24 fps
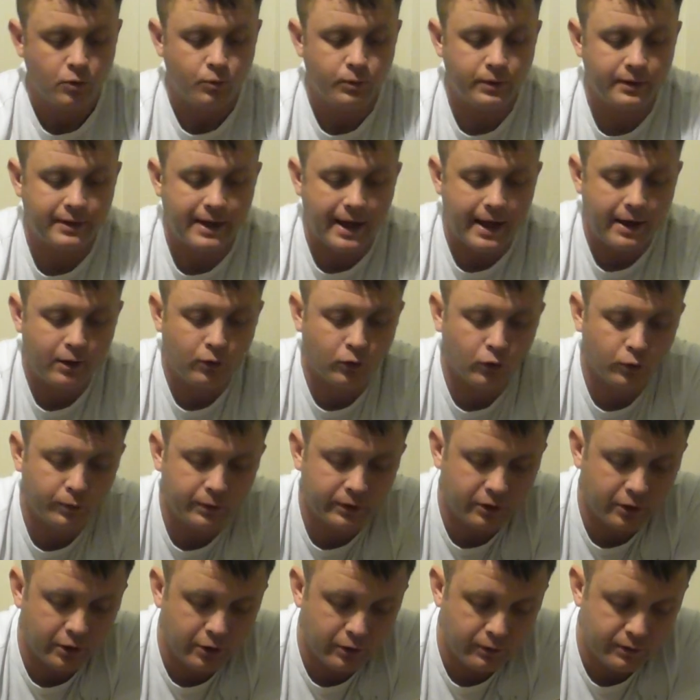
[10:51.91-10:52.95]
All we
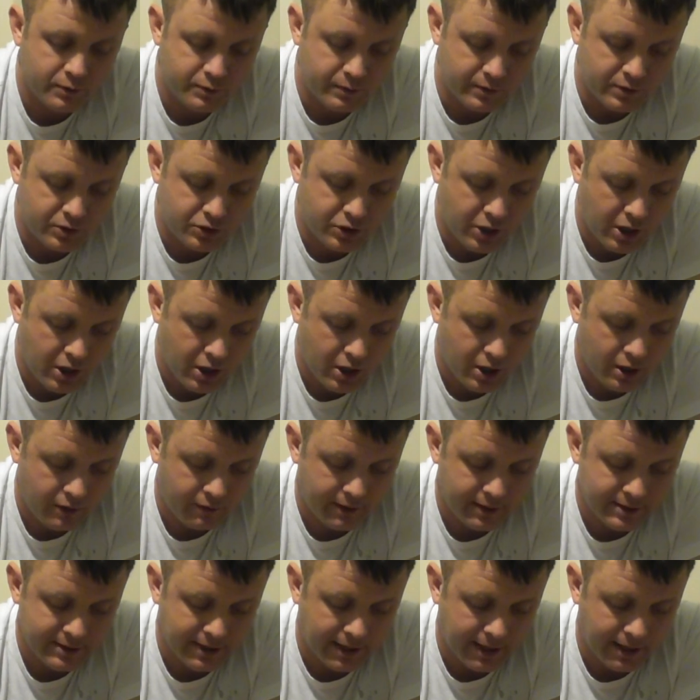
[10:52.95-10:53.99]
do is we turn
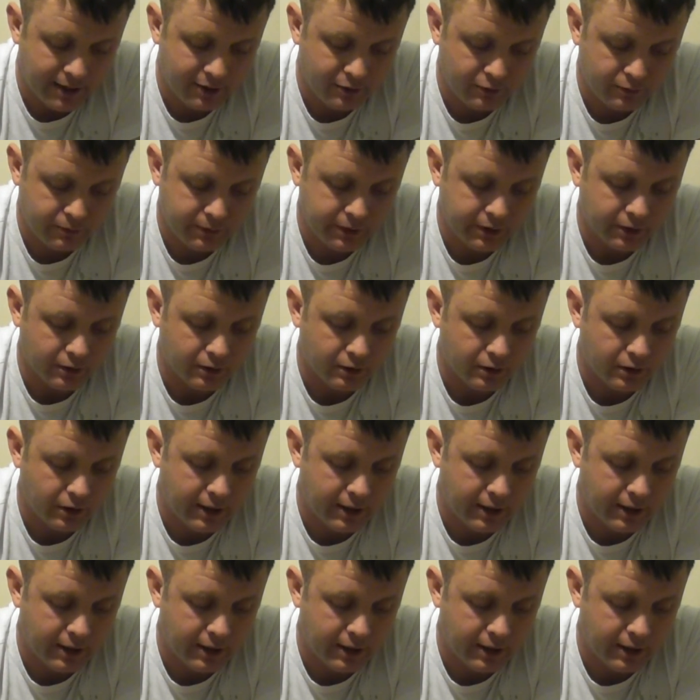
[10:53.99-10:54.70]
this hand wheel,